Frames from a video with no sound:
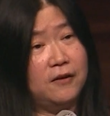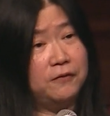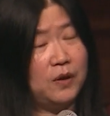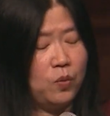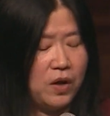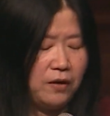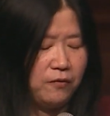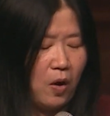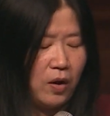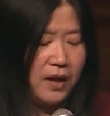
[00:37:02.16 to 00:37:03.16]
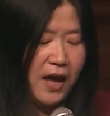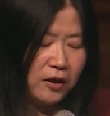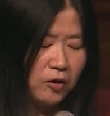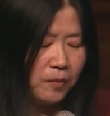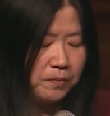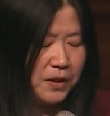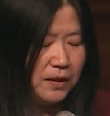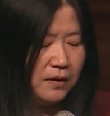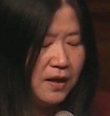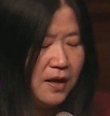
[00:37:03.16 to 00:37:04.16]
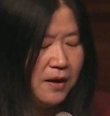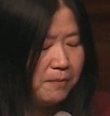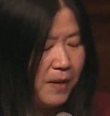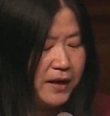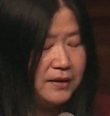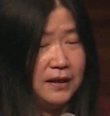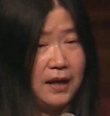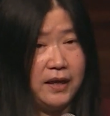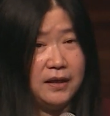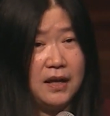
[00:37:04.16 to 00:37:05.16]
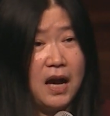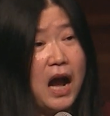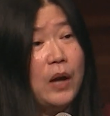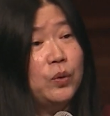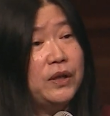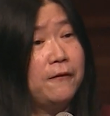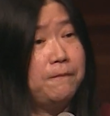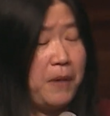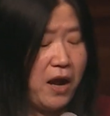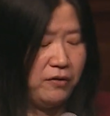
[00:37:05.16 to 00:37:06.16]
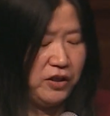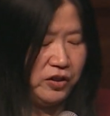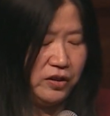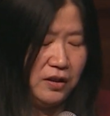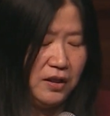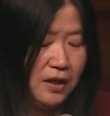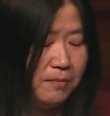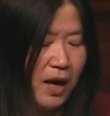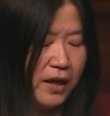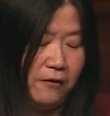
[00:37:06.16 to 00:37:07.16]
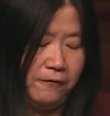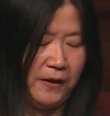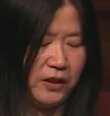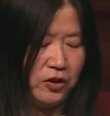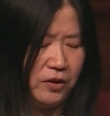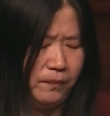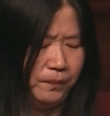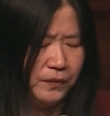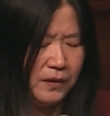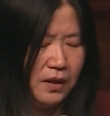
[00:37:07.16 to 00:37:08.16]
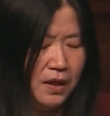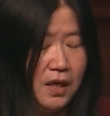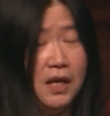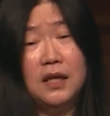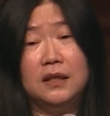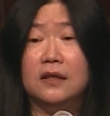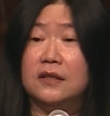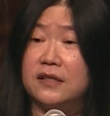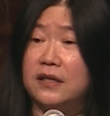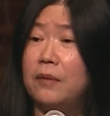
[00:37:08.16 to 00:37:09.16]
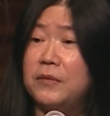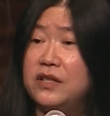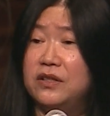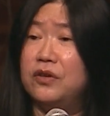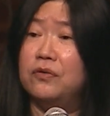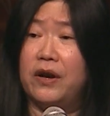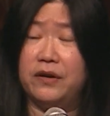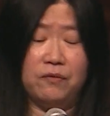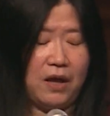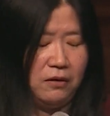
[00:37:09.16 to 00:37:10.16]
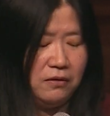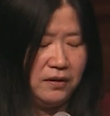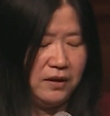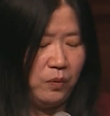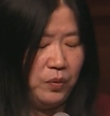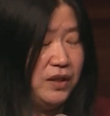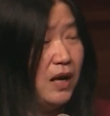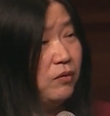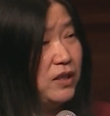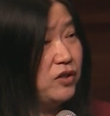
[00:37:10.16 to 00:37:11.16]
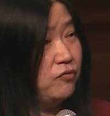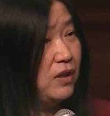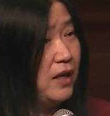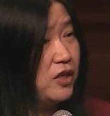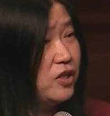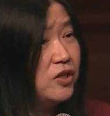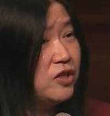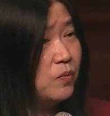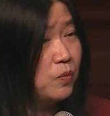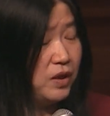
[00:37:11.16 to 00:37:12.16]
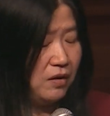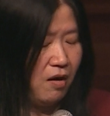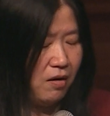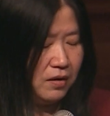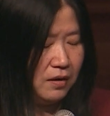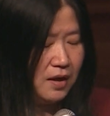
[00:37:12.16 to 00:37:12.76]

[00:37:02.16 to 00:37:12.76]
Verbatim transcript: if the word of God had not been my delight, I would have perished in my affliction. The psalmist knew very well that without his relationship with God